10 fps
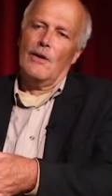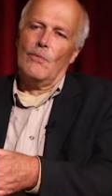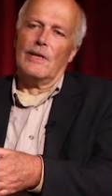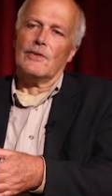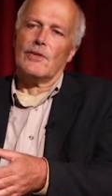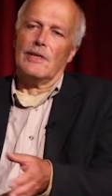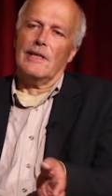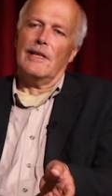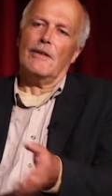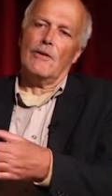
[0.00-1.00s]
once a
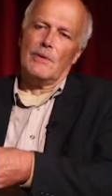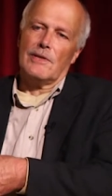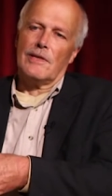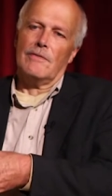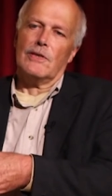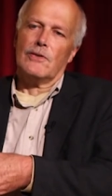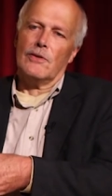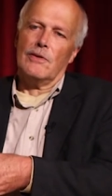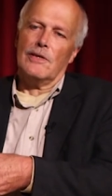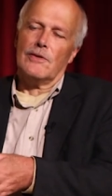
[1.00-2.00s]
year or once every 2
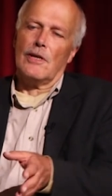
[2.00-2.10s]
years.